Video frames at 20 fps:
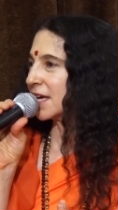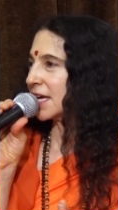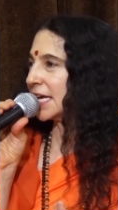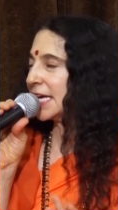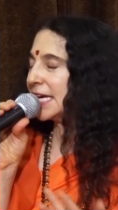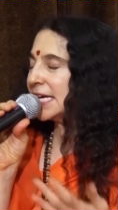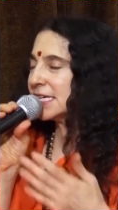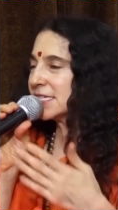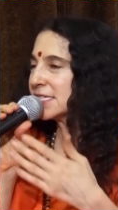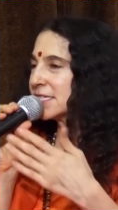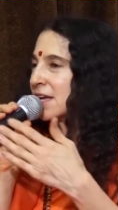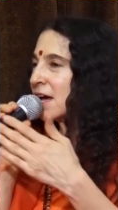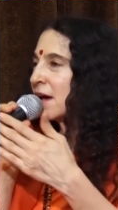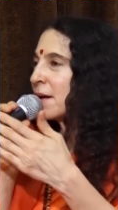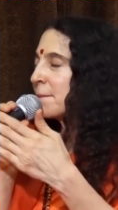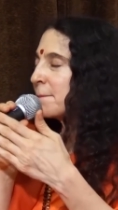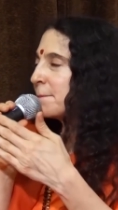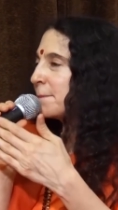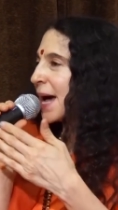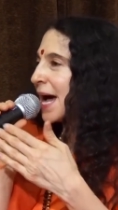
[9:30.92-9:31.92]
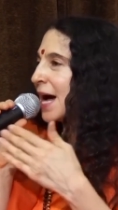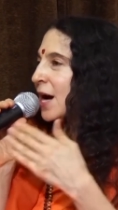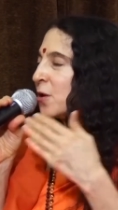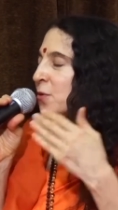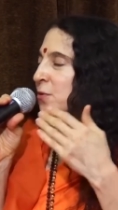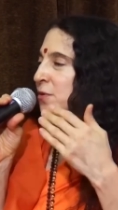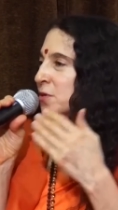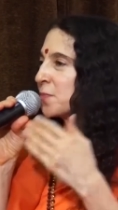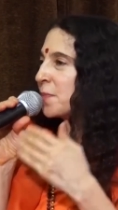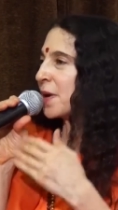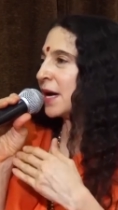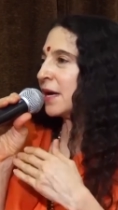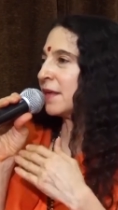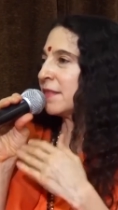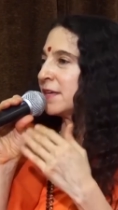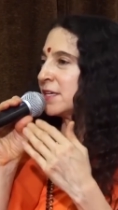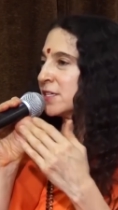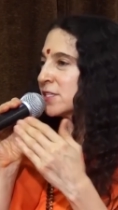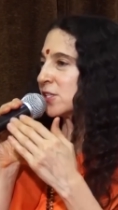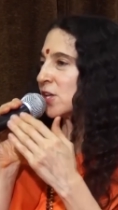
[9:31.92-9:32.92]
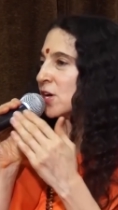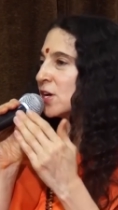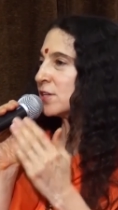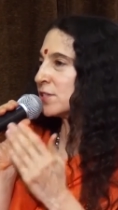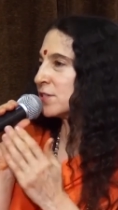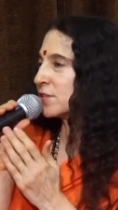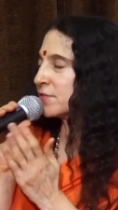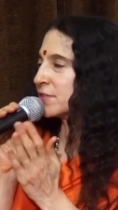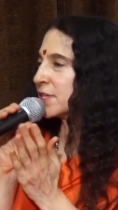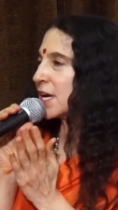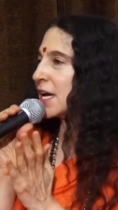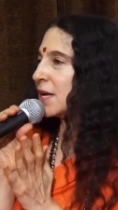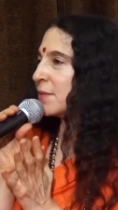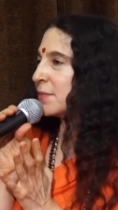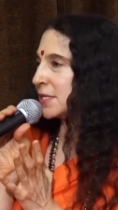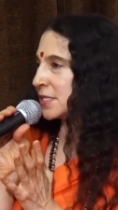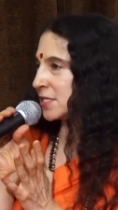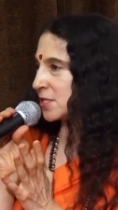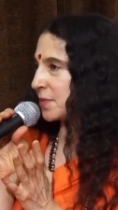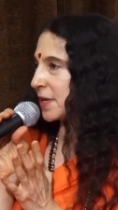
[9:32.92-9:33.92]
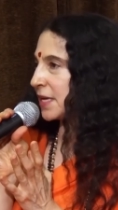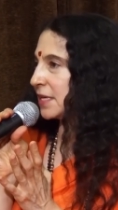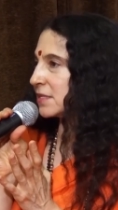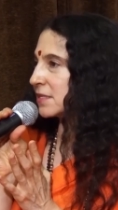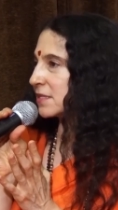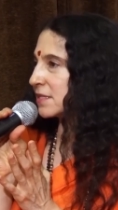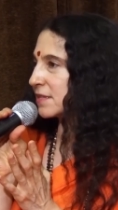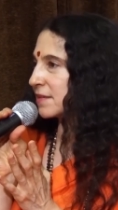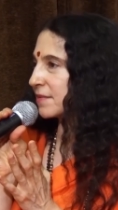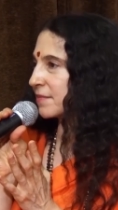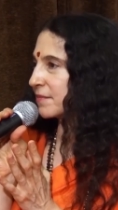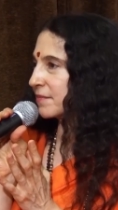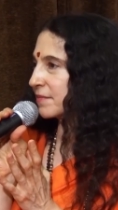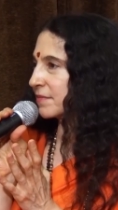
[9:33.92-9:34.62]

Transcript: He's not bound by these laws of time and space.